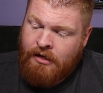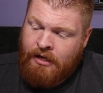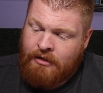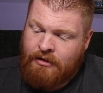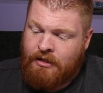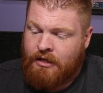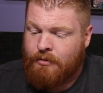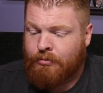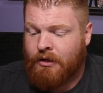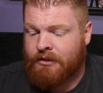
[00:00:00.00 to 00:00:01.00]
Hit
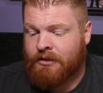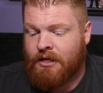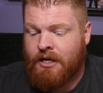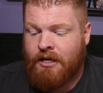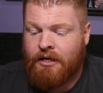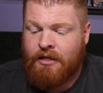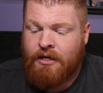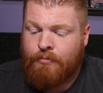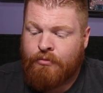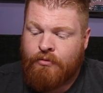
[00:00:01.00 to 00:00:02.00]
the plus sign in
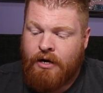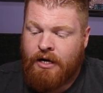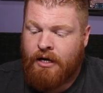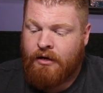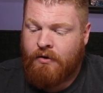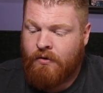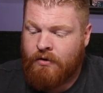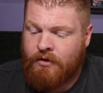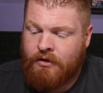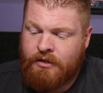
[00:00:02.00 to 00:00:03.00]
the upper right hand
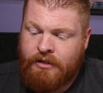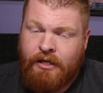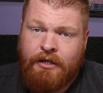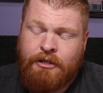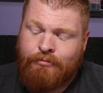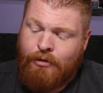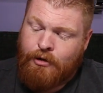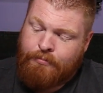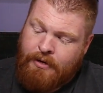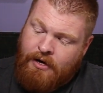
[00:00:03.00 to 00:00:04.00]
corner, select
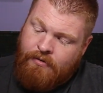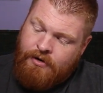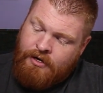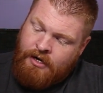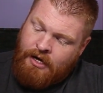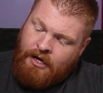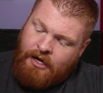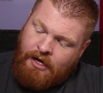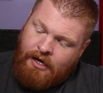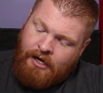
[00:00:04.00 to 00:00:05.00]
Smart Power,
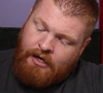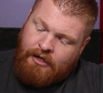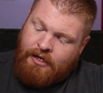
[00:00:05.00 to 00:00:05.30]
and